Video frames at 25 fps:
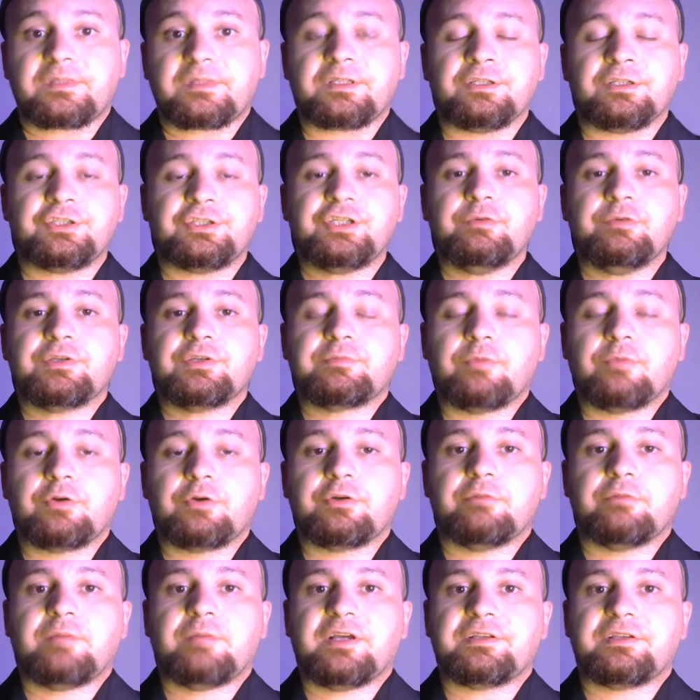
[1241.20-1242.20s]
she was
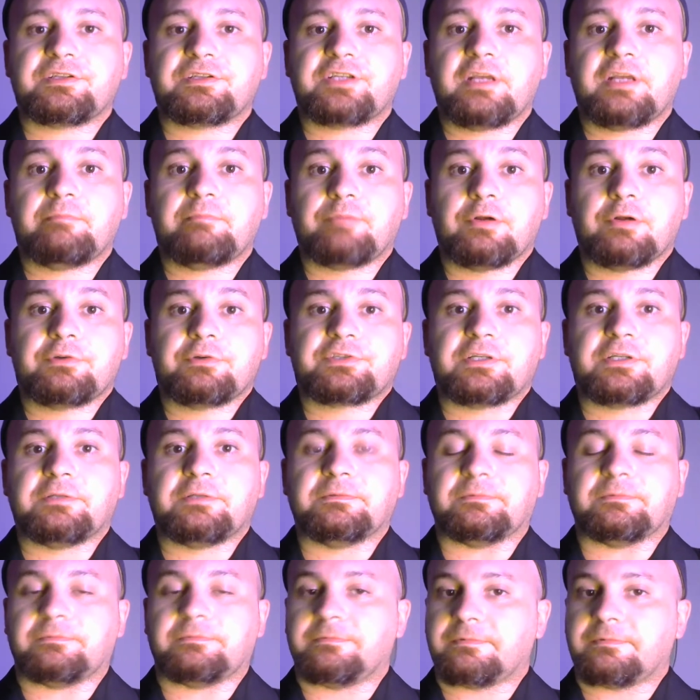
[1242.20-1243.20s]
murdered by the same person.
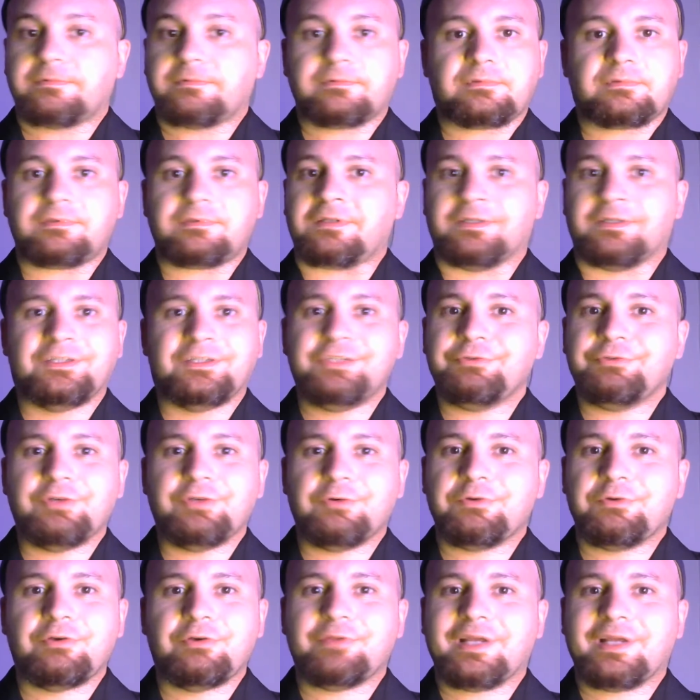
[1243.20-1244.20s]
You
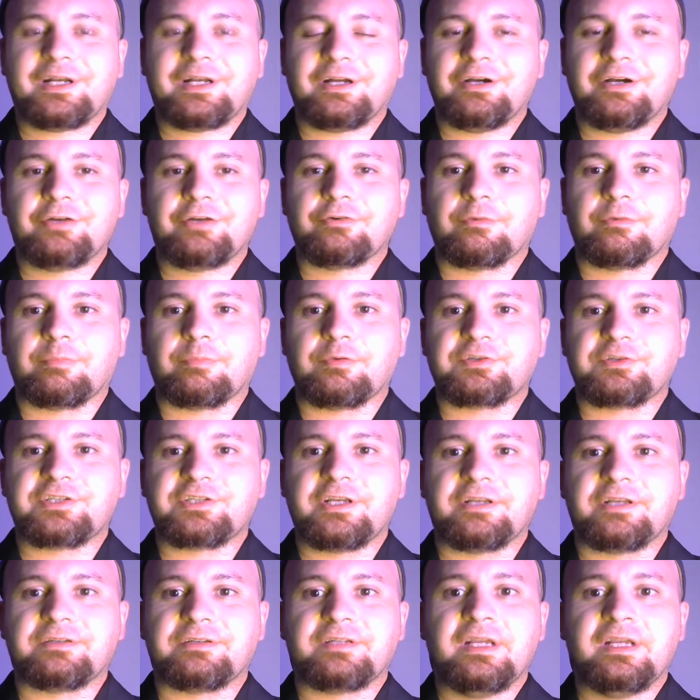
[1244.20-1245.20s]
don't know that
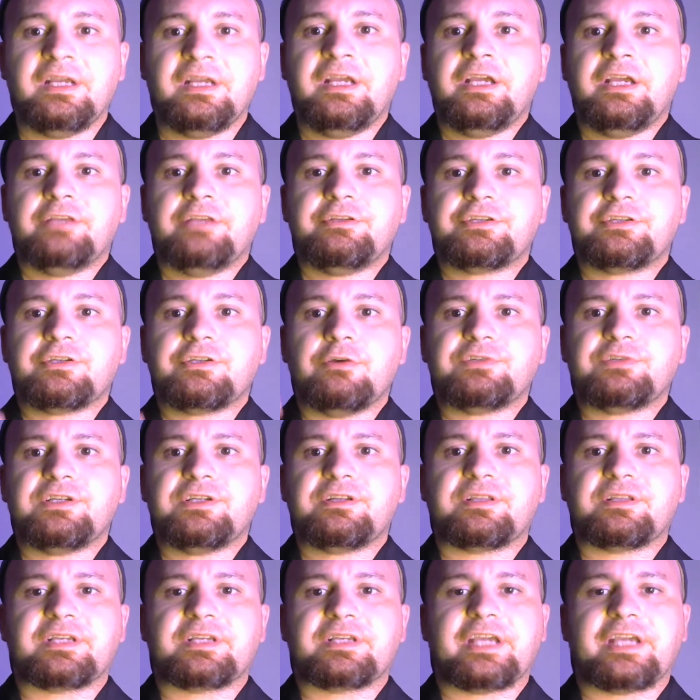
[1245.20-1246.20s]
100%. This goes into
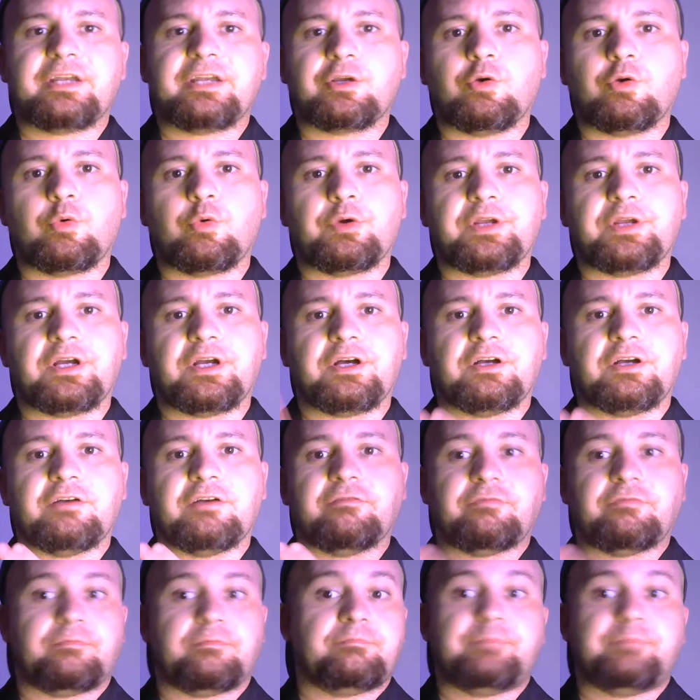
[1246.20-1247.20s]
the category
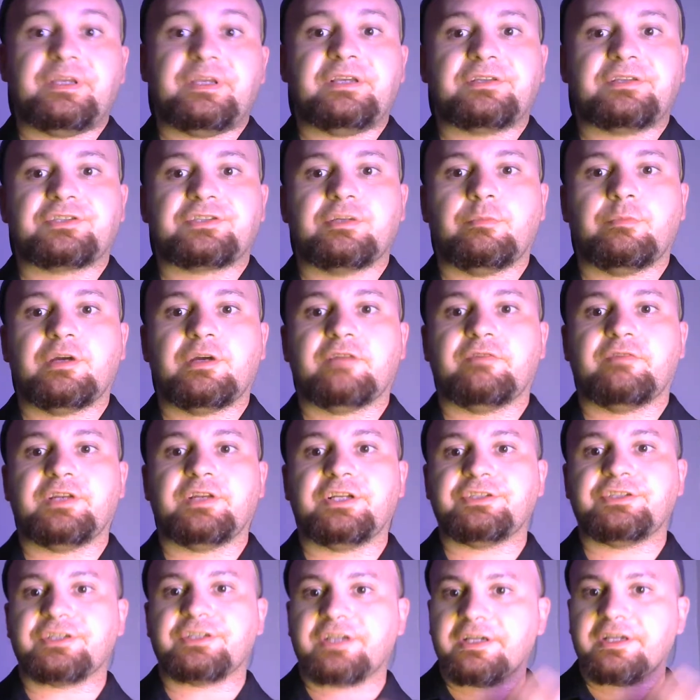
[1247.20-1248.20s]
of being somewhat of an
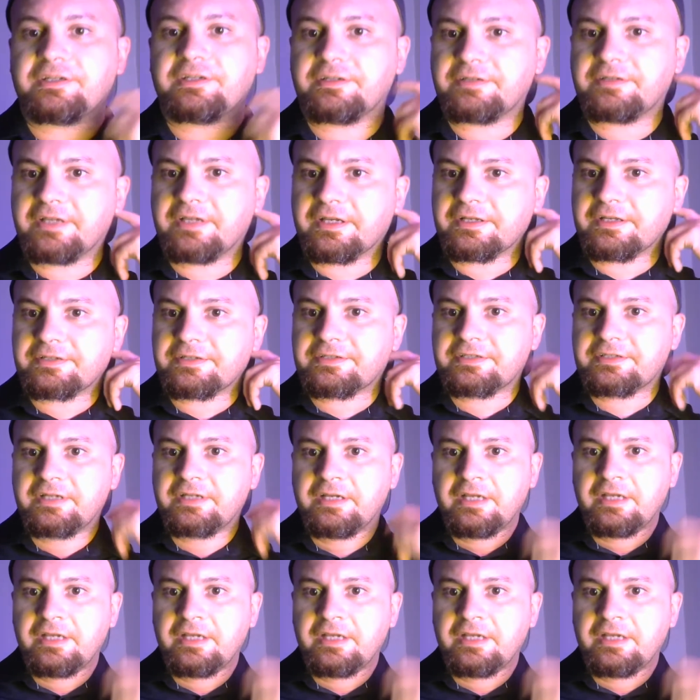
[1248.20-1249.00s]
educated guess.